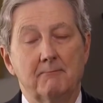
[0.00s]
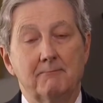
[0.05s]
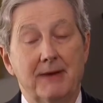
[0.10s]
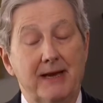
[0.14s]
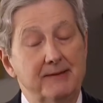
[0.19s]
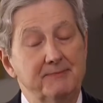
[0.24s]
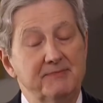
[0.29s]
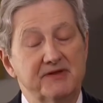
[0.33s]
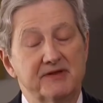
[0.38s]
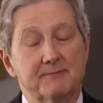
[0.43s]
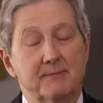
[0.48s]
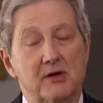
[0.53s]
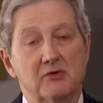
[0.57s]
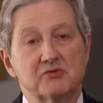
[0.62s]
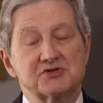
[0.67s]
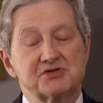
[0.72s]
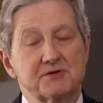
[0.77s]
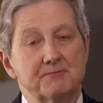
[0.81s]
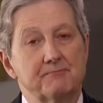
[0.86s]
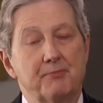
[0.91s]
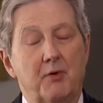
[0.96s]
maybe the
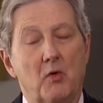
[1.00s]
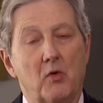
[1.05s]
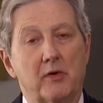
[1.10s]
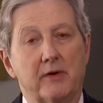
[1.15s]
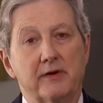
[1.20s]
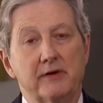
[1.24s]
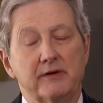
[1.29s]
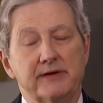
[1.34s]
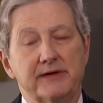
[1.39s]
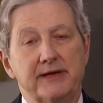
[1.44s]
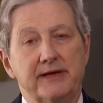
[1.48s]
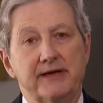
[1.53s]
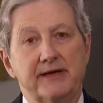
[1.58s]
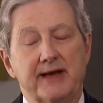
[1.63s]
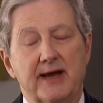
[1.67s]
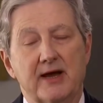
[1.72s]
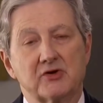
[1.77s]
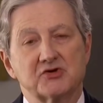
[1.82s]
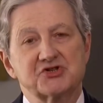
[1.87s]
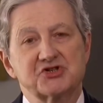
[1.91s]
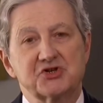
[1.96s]
most important,
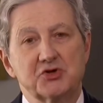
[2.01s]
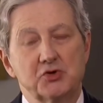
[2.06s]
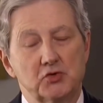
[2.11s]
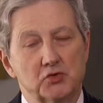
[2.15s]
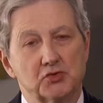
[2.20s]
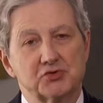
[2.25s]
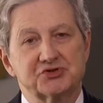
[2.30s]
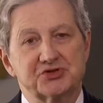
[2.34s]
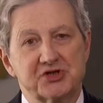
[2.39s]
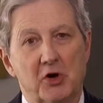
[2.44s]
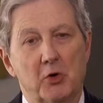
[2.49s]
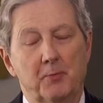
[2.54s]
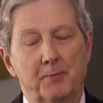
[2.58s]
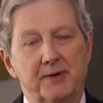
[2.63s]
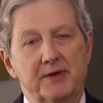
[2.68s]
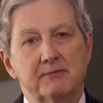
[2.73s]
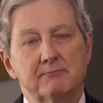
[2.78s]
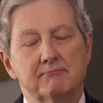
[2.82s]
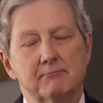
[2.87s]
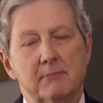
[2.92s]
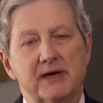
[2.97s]
getting our schools open,